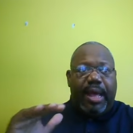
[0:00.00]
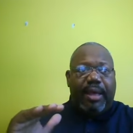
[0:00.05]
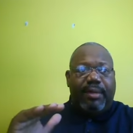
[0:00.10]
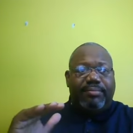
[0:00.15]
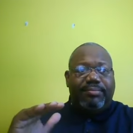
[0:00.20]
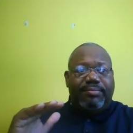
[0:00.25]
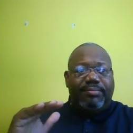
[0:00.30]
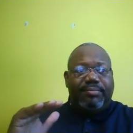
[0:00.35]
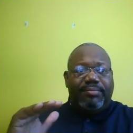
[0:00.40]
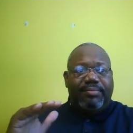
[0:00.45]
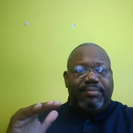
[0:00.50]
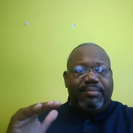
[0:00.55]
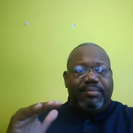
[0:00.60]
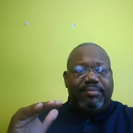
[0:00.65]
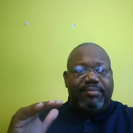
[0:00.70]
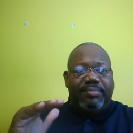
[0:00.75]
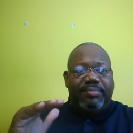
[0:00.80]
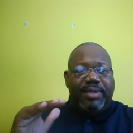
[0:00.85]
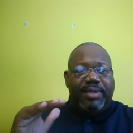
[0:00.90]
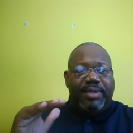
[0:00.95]
um,
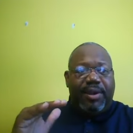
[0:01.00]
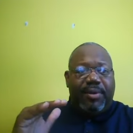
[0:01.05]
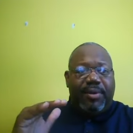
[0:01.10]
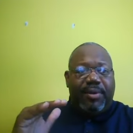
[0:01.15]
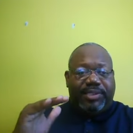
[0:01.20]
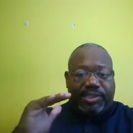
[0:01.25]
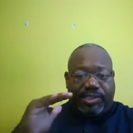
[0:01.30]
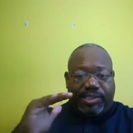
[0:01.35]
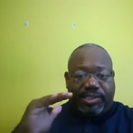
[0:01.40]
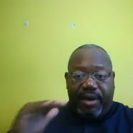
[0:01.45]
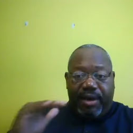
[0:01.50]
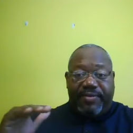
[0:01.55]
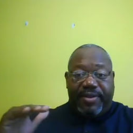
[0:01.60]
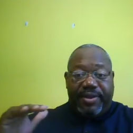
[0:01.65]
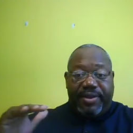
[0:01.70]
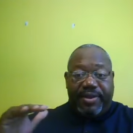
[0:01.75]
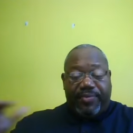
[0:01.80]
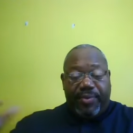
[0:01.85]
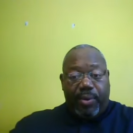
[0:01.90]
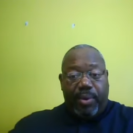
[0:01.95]
you know, a
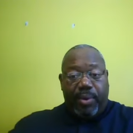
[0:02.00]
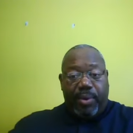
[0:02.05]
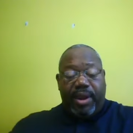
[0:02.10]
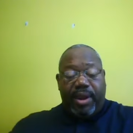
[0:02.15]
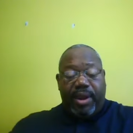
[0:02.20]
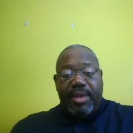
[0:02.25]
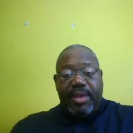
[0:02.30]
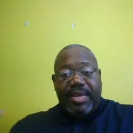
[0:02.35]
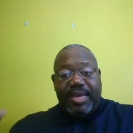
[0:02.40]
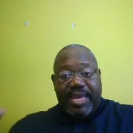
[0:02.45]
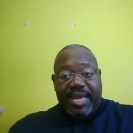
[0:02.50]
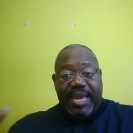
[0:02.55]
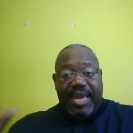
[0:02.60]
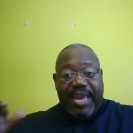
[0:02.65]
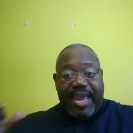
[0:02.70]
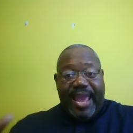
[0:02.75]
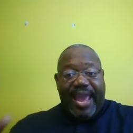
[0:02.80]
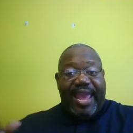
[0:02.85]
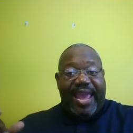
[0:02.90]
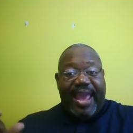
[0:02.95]
servant for
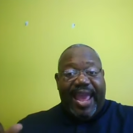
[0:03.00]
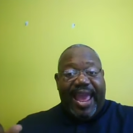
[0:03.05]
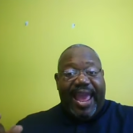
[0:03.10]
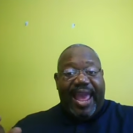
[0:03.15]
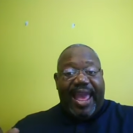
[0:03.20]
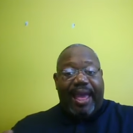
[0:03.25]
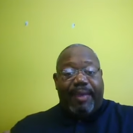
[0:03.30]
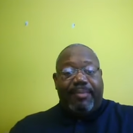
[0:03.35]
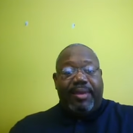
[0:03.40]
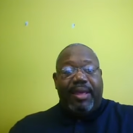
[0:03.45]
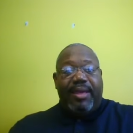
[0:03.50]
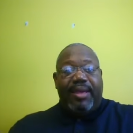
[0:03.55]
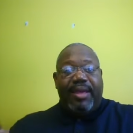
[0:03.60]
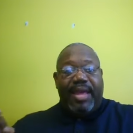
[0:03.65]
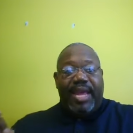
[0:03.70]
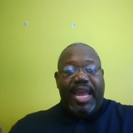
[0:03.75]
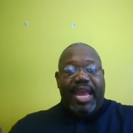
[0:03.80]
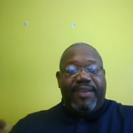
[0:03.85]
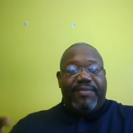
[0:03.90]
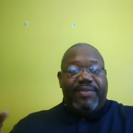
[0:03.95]
King Ahab,
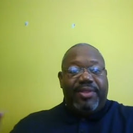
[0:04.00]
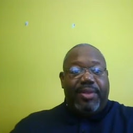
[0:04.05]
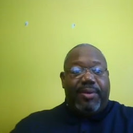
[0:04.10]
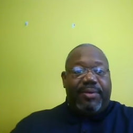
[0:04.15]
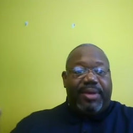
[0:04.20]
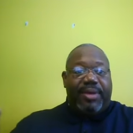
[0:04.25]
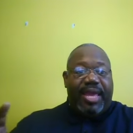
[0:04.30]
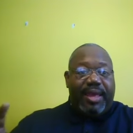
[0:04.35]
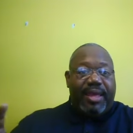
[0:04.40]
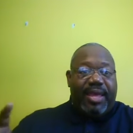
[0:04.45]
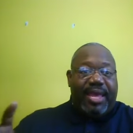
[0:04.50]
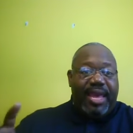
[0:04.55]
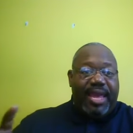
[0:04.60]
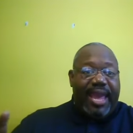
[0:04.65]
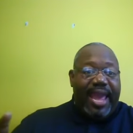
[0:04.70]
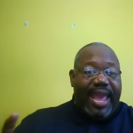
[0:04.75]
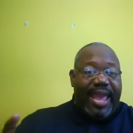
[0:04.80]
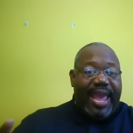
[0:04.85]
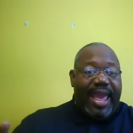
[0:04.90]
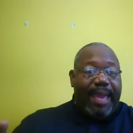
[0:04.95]
even though
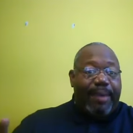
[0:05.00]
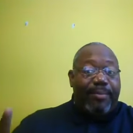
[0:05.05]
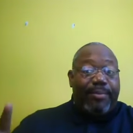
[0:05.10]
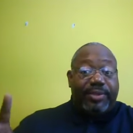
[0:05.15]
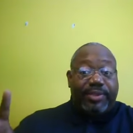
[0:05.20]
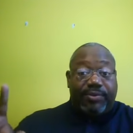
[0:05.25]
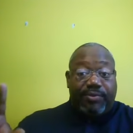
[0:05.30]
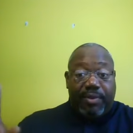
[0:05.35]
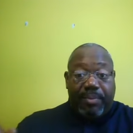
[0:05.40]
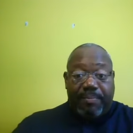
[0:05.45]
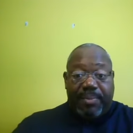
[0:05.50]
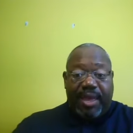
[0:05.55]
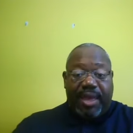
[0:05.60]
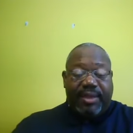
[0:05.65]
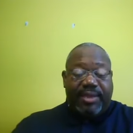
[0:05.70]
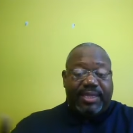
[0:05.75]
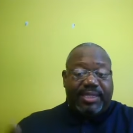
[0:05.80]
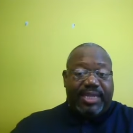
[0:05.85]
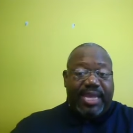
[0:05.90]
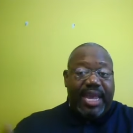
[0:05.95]
King Ahab was a
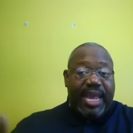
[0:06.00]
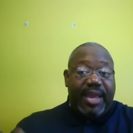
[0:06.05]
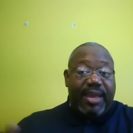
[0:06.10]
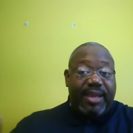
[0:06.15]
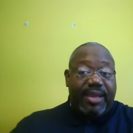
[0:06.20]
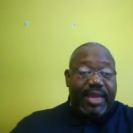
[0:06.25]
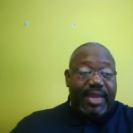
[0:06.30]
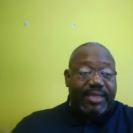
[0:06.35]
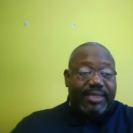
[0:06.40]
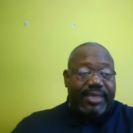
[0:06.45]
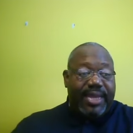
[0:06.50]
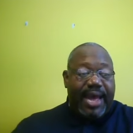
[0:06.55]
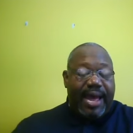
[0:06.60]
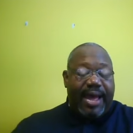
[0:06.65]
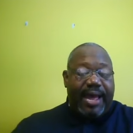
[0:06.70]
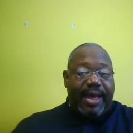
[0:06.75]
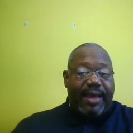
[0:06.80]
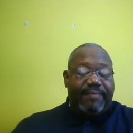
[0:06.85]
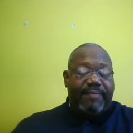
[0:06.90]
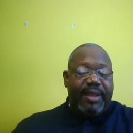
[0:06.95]
rebellious king against
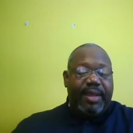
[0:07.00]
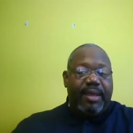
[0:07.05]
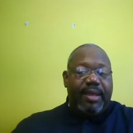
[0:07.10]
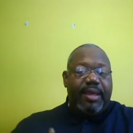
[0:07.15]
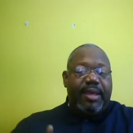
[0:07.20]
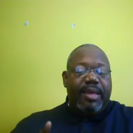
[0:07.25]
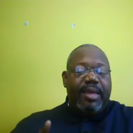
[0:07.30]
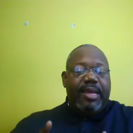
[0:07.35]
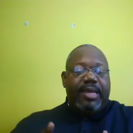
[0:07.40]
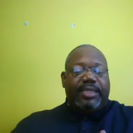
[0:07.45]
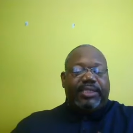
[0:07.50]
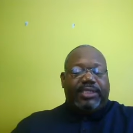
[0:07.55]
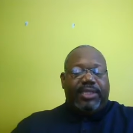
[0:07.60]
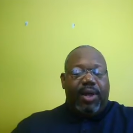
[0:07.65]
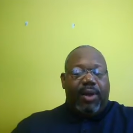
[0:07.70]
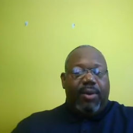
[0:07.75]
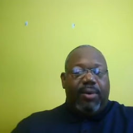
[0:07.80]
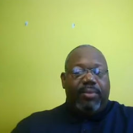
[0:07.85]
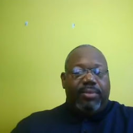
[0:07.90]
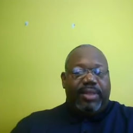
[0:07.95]
God.
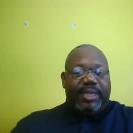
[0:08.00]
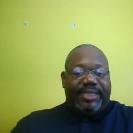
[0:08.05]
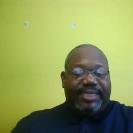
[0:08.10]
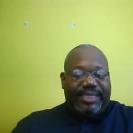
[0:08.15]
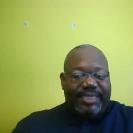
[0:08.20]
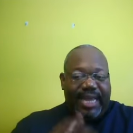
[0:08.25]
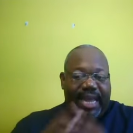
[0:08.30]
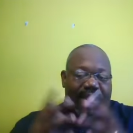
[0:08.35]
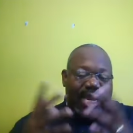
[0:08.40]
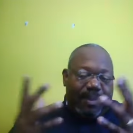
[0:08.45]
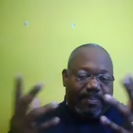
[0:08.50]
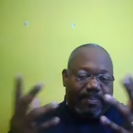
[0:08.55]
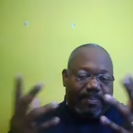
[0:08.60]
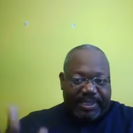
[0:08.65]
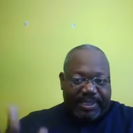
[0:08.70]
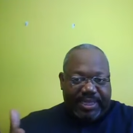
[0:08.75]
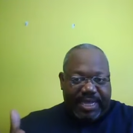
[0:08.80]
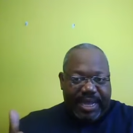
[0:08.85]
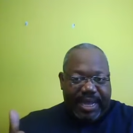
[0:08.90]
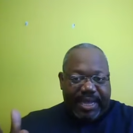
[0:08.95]
So the setup
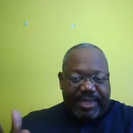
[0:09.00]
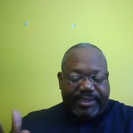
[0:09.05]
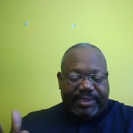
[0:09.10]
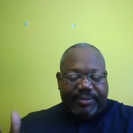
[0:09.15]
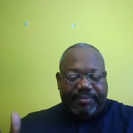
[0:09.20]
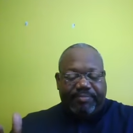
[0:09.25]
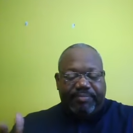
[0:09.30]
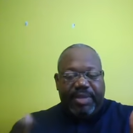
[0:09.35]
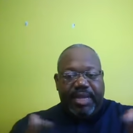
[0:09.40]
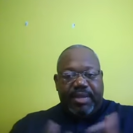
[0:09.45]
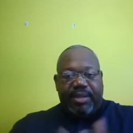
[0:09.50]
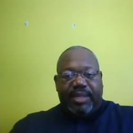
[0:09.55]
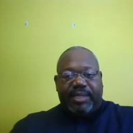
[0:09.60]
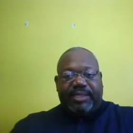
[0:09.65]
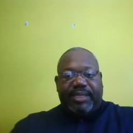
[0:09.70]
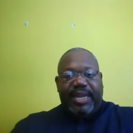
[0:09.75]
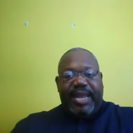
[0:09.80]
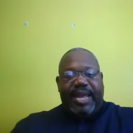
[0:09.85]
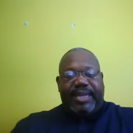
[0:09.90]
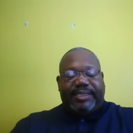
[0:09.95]
is this in this
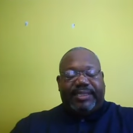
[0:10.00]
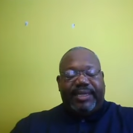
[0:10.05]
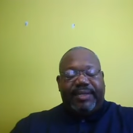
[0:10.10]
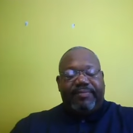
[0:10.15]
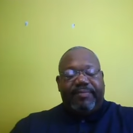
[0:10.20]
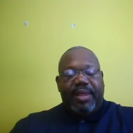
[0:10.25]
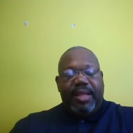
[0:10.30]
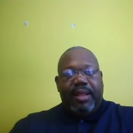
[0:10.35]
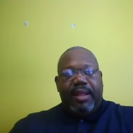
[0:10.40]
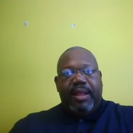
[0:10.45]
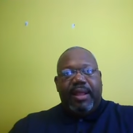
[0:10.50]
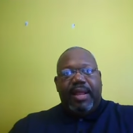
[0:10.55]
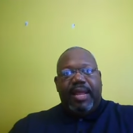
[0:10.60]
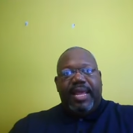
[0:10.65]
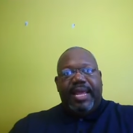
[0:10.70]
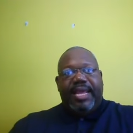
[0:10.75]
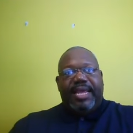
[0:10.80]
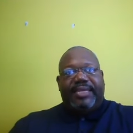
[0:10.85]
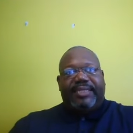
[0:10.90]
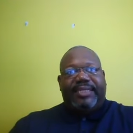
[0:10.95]
lesson
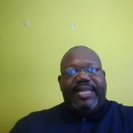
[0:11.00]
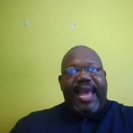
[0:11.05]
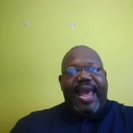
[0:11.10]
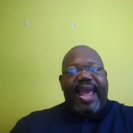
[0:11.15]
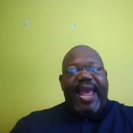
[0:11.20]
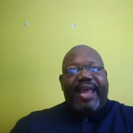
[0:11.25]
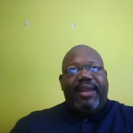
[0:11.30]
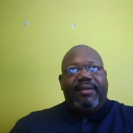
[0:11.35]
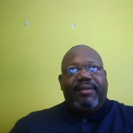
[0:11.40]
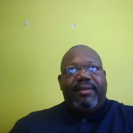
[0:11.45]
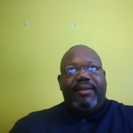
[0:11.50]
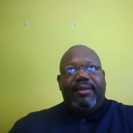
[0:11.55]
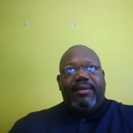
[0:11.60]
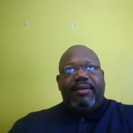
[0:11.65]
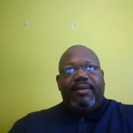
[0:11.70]
is that